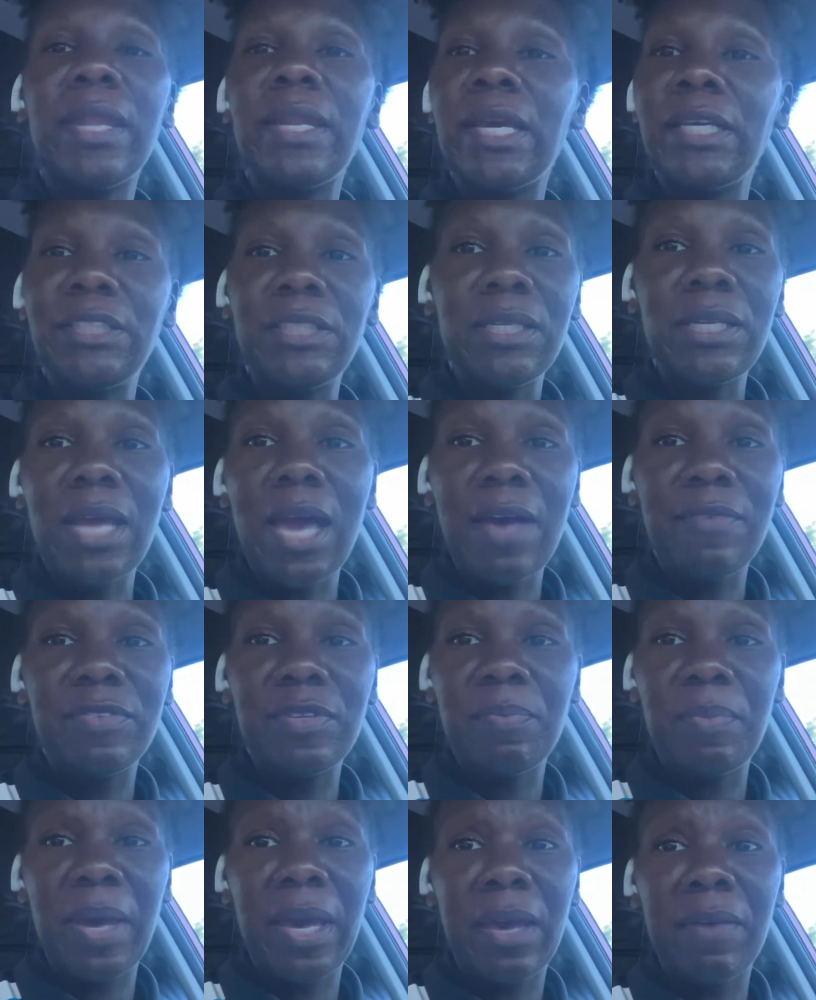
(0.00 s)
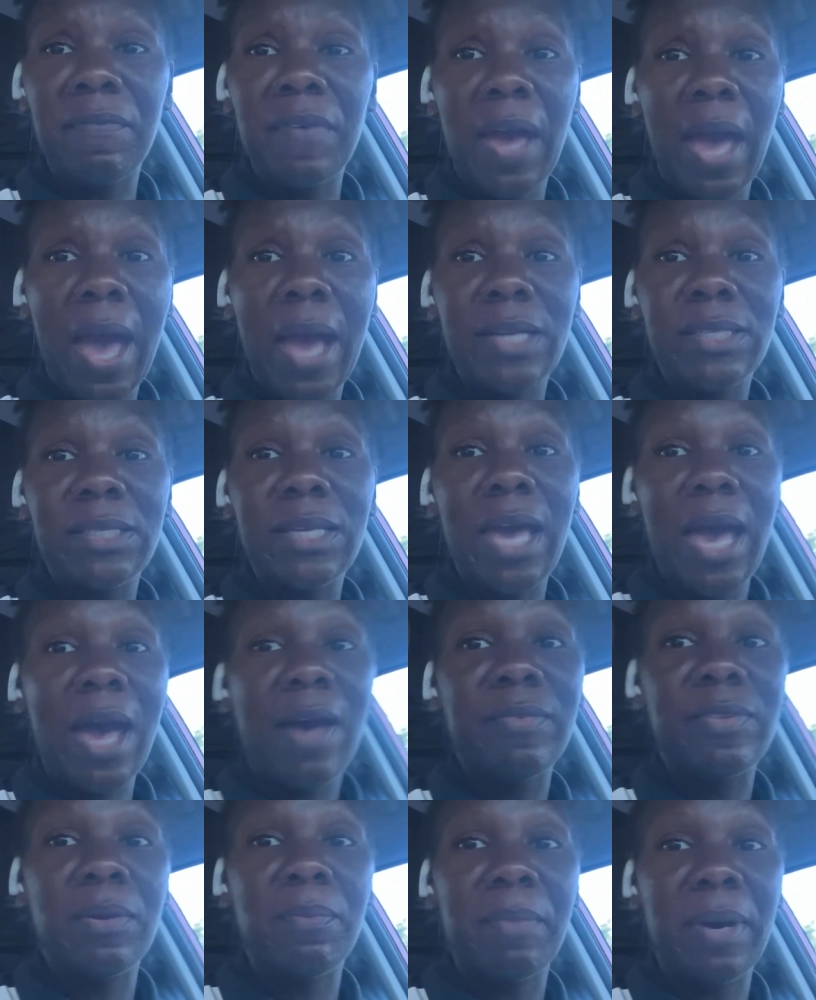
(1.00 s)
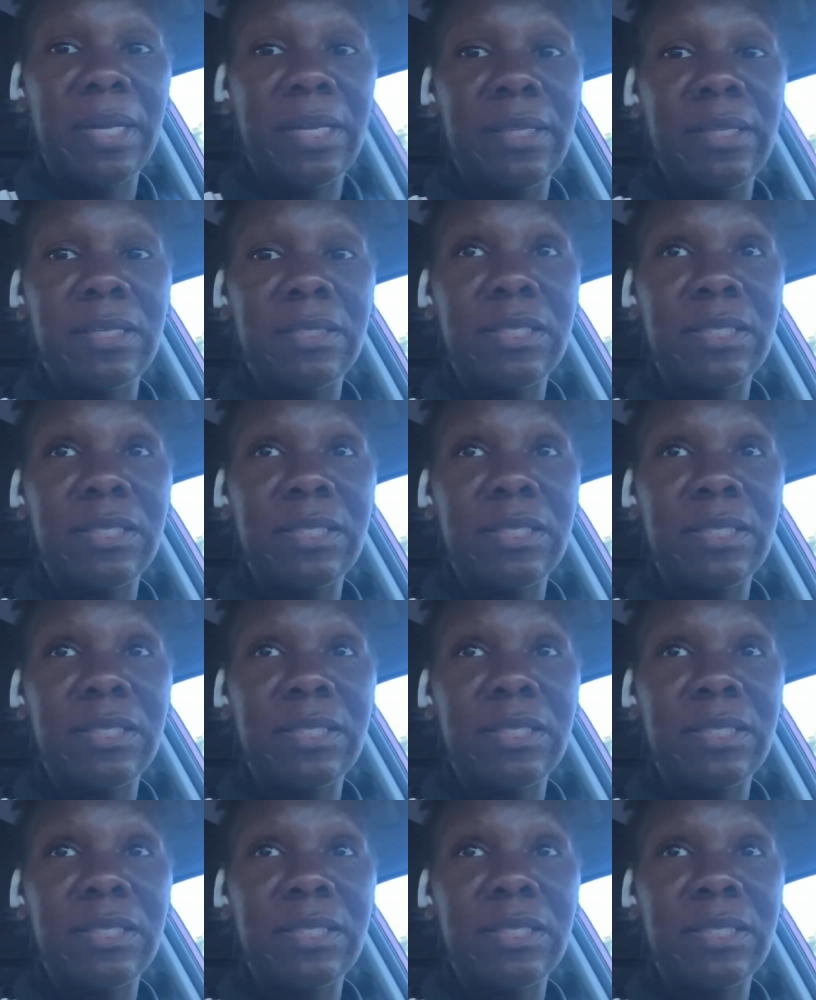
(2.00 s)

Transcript: And I shouldn't have to beg if I actually have the money this